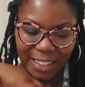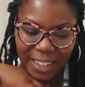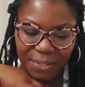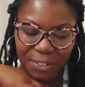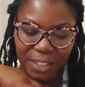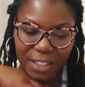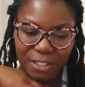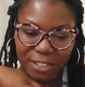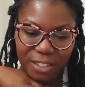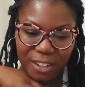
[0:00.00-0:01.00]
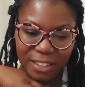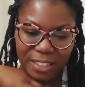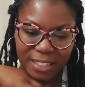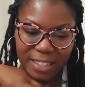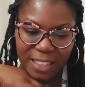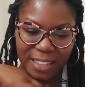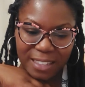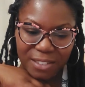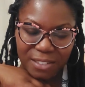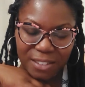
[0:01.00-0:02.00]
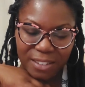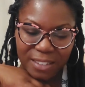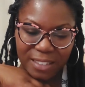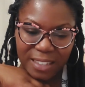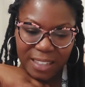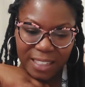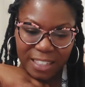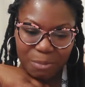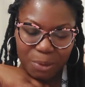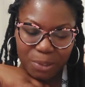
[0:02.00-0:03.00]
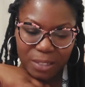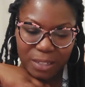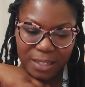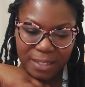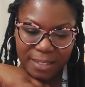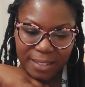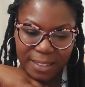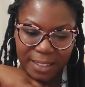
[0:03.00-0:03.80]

I feel like you start to see this. You start to see that this person is.